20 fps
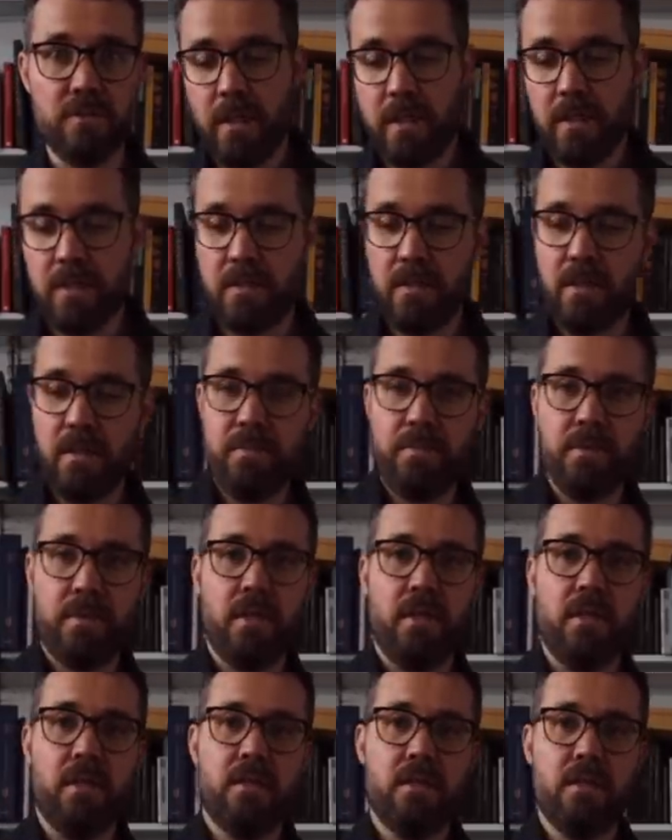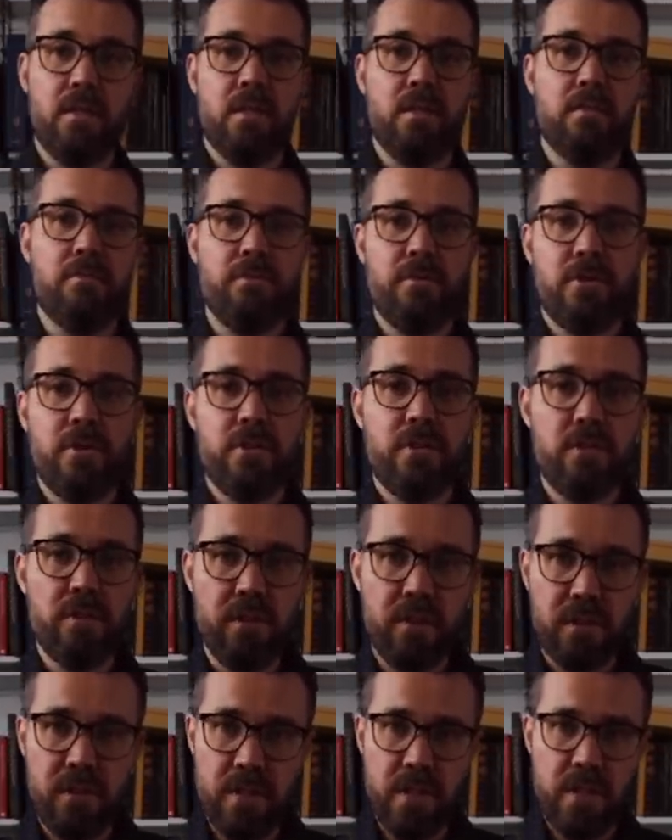Next up, an
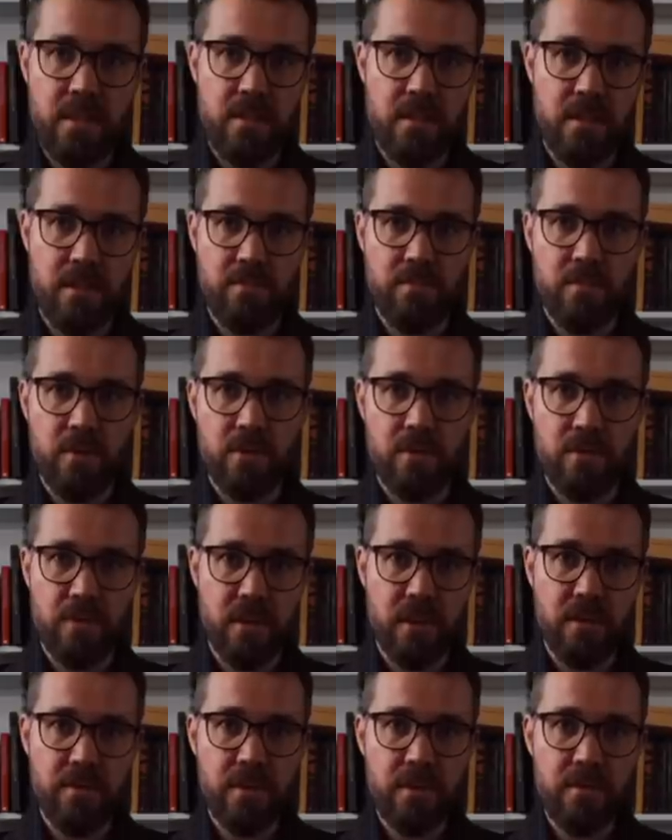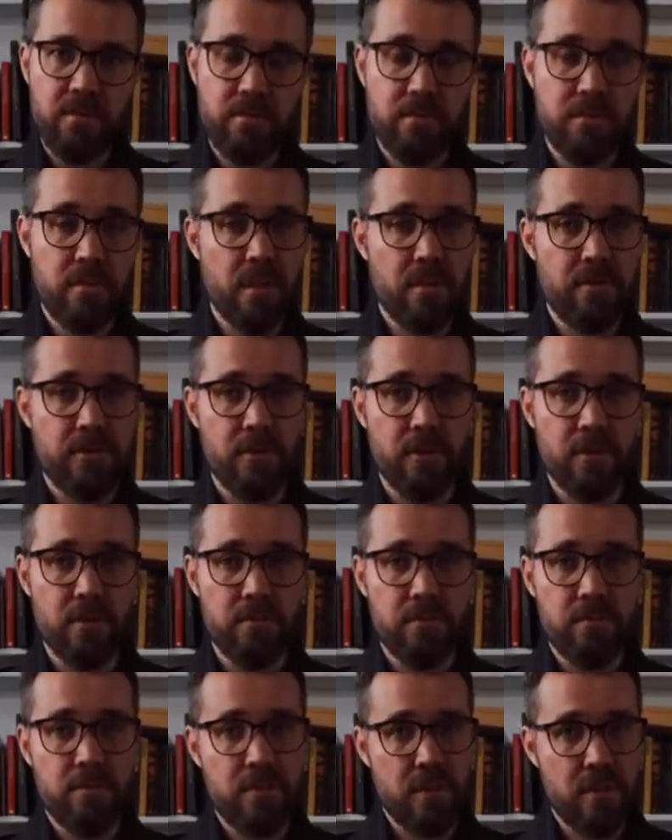unfortunate necessity of modern living, a phone.